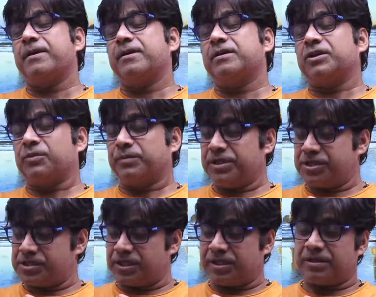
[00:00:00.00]

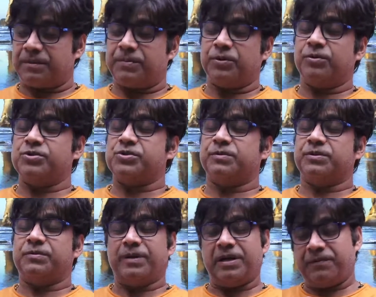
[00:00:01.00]
humanistic approach,
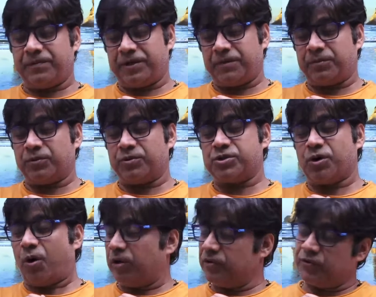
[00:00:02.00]
with welfare approach
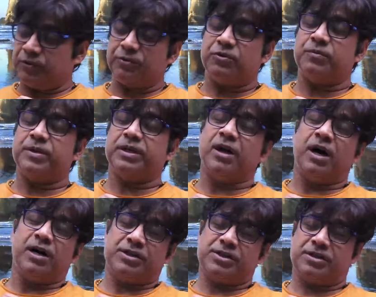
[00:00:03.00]
also could be
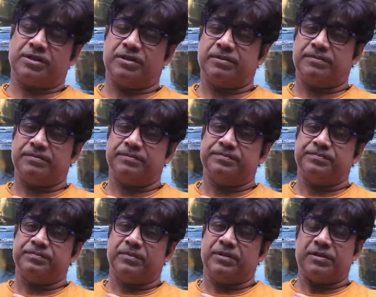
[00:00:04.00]
asked,
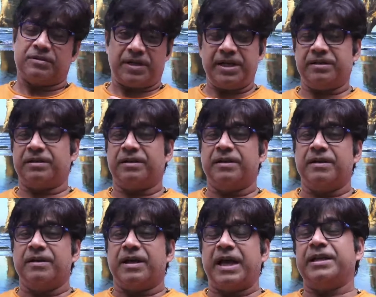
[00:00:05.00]
right?
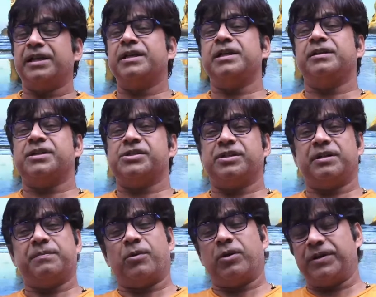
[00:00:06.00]
And any
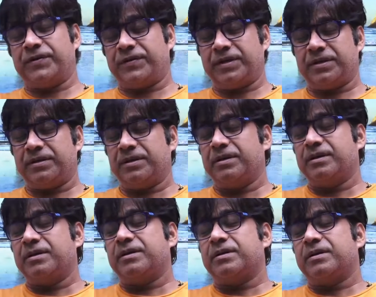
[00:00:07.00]
industrial policy
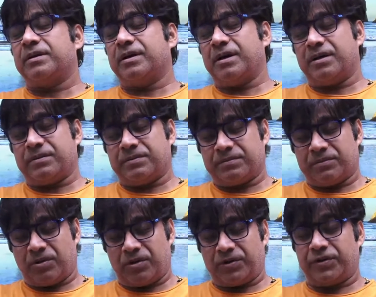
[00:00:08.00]

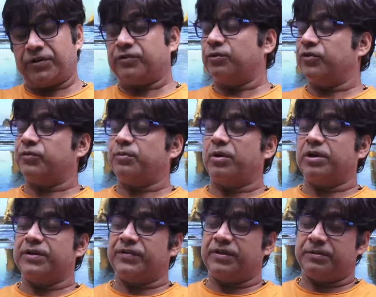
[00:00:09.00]
or resource
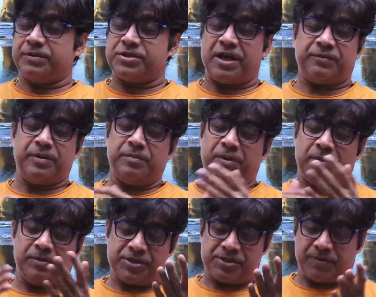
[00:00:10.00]
policy which has been
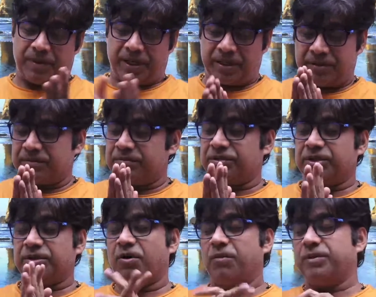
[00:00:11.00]
published by the
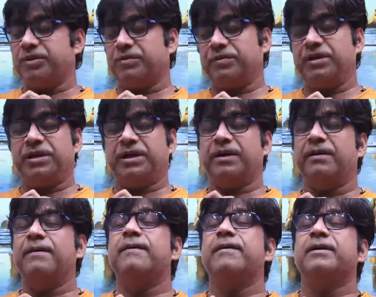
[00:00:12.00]
government of
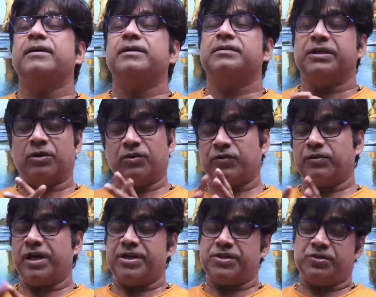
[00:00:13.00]
India, that also
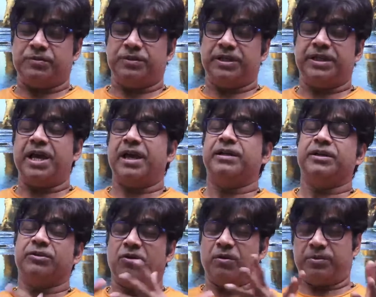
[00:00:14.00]
has to be read and
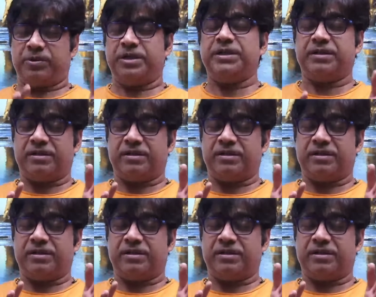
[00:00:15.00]
incorporated